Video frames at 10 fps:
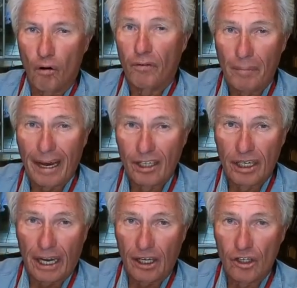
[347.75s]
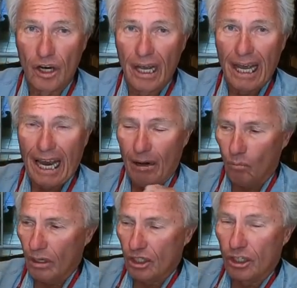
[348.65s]
trophy bass catch.
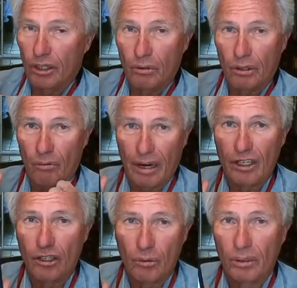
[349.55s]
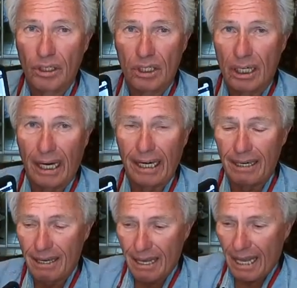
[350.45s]
And what you do, you register with the
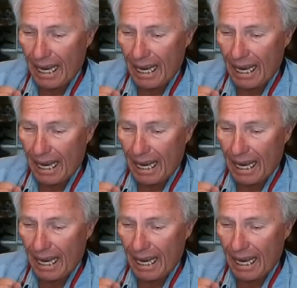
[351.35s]
state.